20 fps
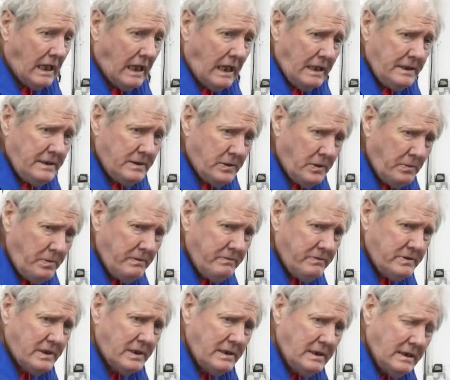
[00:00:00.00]
and a couple of them
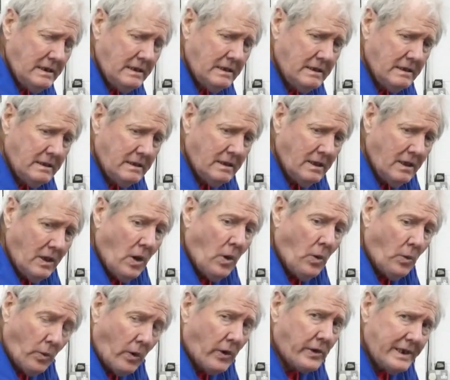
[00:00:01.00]
said,
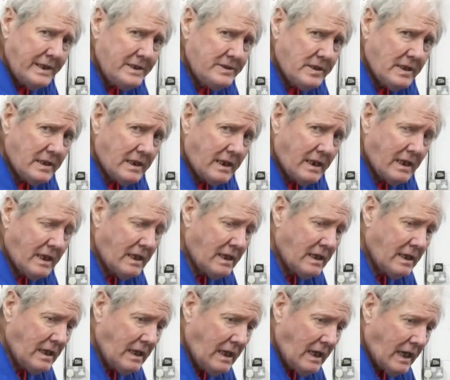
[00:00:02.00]
"What is it?"
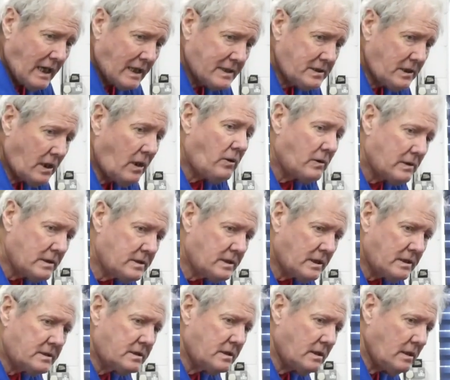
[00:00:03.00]
I said, "Oh,
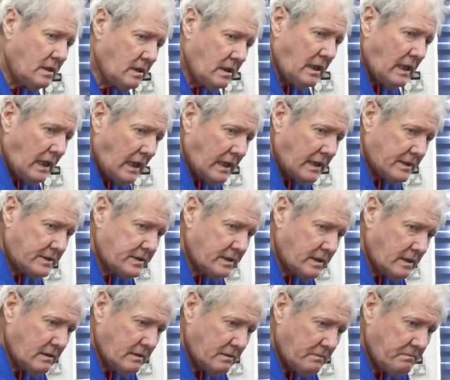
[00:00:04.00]
it's
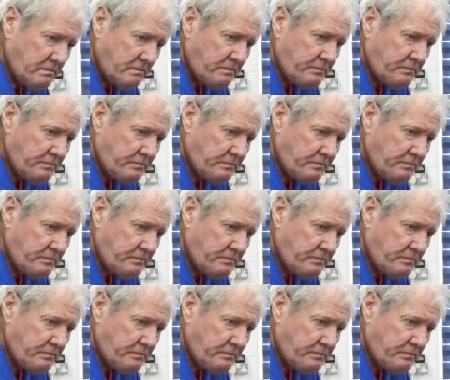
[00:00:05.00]
a